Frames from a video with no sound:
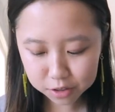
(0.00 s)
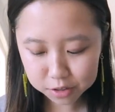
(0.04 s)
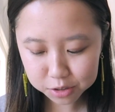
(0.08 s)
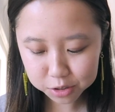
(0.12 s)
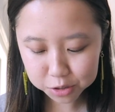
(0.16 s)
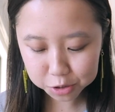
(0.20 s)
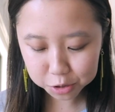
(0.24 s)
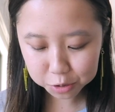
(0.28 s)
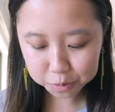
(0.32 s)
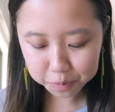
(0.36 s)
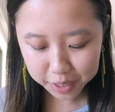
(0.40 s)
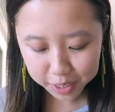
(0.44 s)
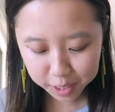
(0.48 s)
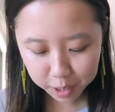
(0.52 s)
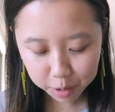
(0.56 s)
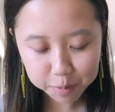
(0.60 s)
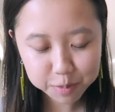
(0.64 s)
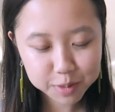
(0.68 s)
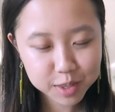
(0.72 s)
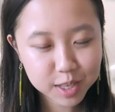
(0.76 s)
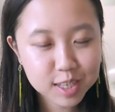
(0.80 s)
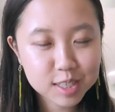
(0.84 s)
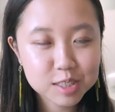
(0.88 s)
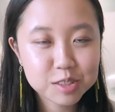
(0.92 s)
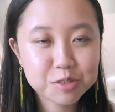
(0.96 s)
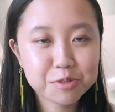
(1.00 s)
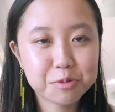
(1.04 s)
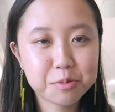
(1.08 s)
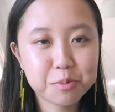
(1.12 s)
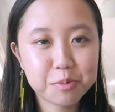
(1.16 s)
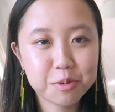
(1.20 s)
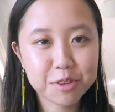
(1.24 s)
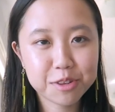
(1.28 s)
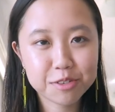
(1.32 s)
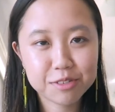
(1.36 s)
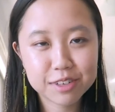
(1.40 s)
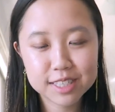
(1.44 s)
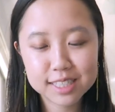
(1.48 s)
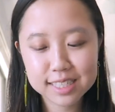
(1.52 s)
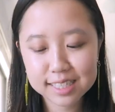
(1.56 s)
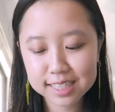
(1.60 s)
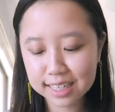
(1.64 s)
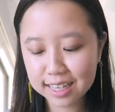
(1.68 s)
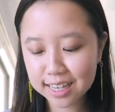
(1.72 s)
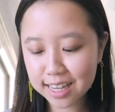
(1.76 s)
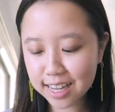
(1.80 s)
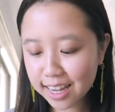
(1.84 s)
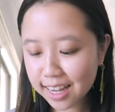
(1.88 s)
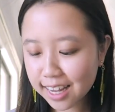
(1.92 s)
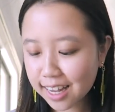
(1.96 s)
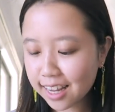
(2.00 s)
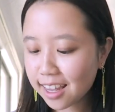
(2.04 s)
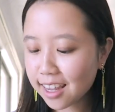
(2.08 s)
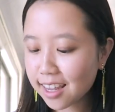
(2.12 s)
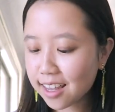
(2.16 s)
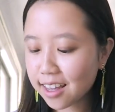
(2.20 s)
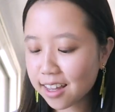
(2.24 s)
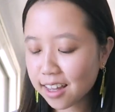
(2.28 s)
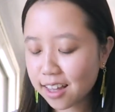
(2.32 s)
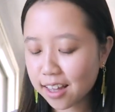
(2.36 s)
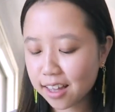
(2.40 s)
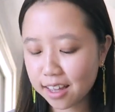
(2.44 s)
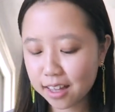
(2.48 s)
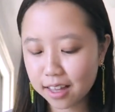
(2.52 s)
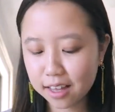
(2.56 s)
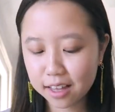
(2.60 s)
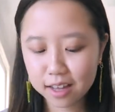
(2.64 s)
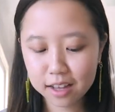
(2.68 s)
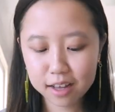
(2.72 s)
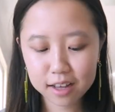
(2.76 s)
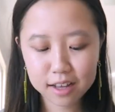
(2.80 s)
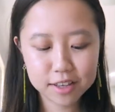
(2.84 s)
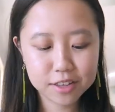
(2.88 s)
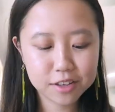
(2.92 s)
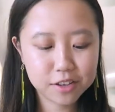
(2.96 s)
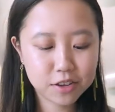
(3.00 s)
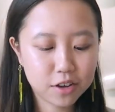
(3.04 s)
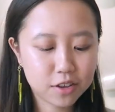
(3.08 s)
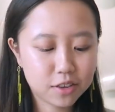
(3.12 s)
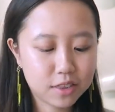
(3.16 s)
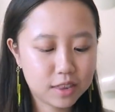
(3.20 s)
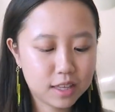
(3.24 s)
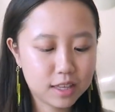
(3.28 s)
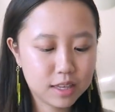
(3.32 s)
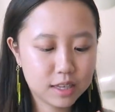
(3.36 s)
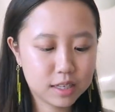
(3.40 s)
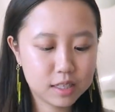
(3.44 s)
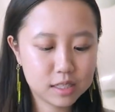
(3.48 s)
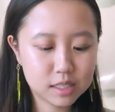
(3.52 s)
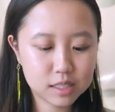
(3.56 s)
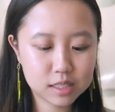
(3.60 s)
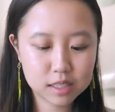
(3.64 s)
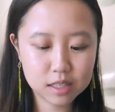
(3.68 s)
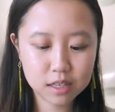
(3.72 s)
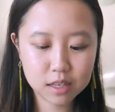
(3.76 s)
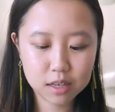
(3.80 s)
got two makeup things from 3CE. I got this